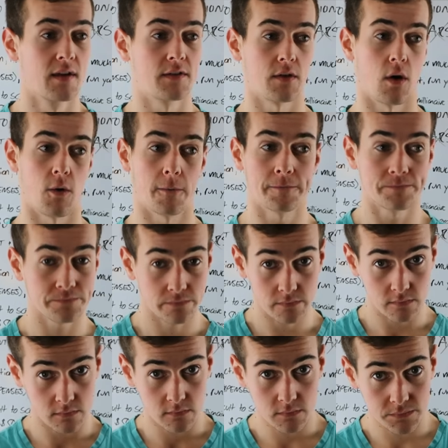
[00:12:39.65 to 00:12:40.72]
So
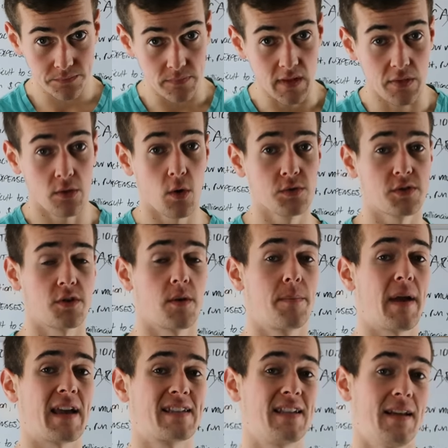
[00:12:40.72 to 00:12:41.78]
those are the
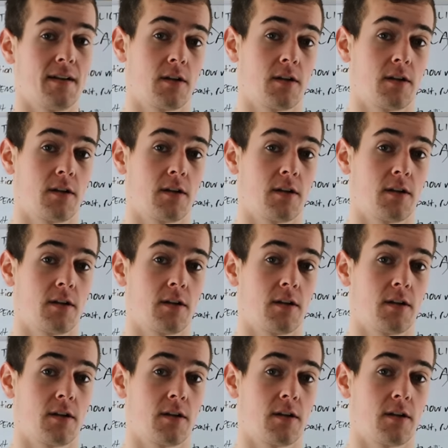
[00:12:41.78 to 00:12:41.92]
best